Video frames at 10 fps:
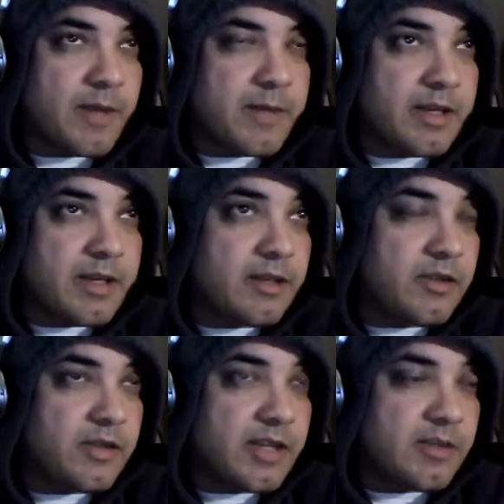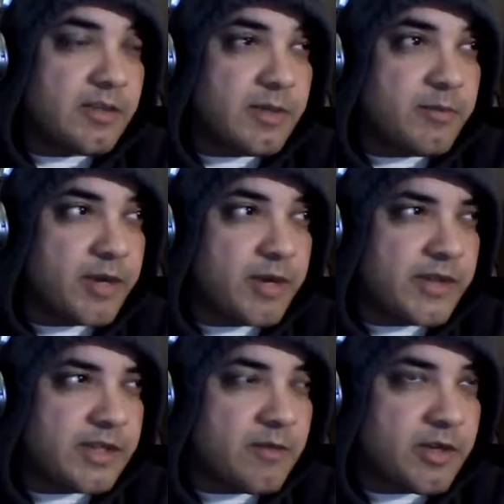I mean, you tend to be
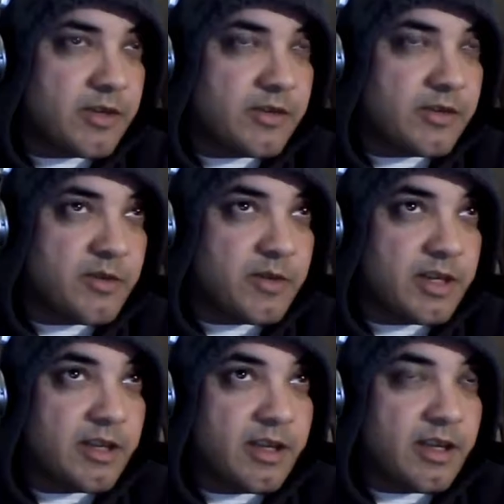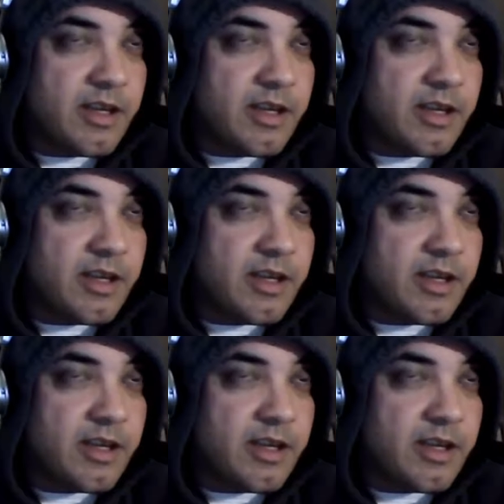present in what you're doing.